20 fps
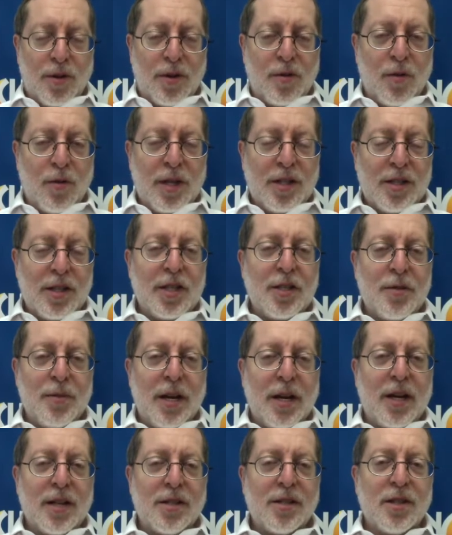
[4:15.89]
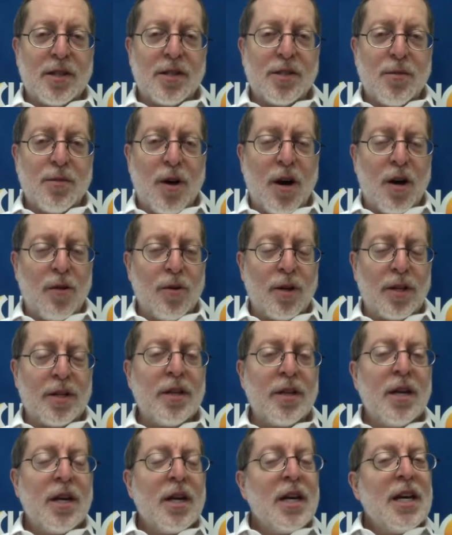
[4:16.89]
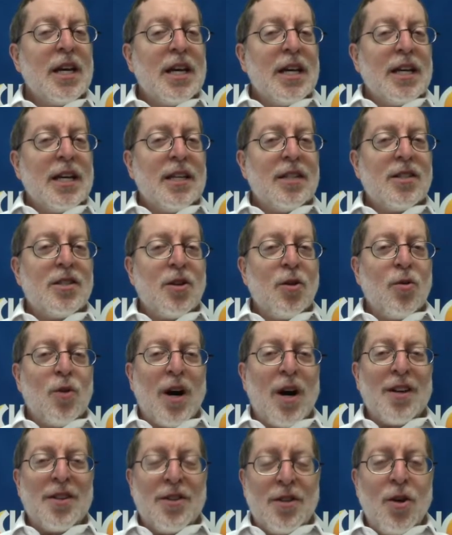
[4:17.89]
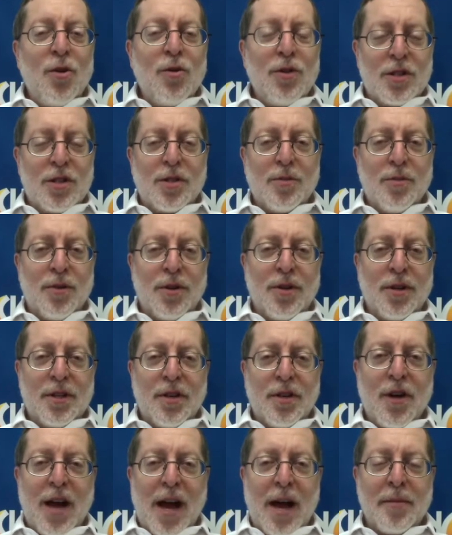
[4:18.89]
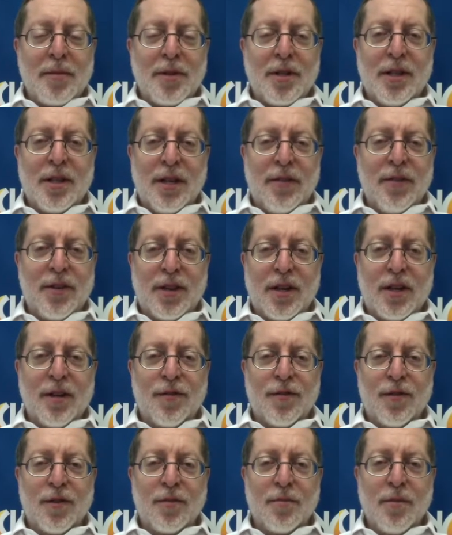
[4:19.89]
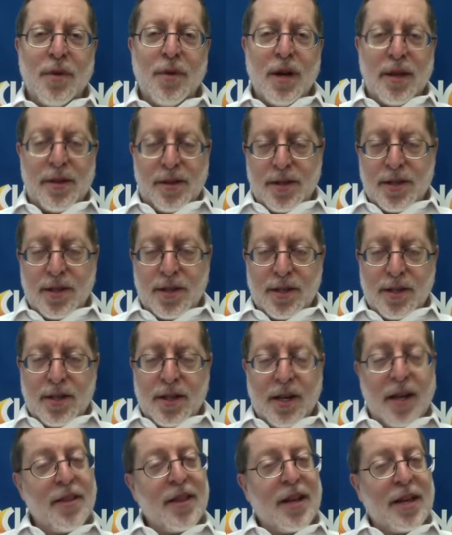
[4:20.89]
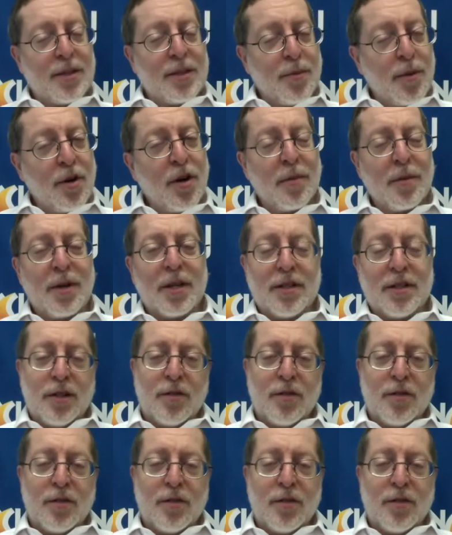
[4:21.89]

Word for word: The reason is because the small one is so unnoticeable that you're apt to leave it there for months, and that's permanent.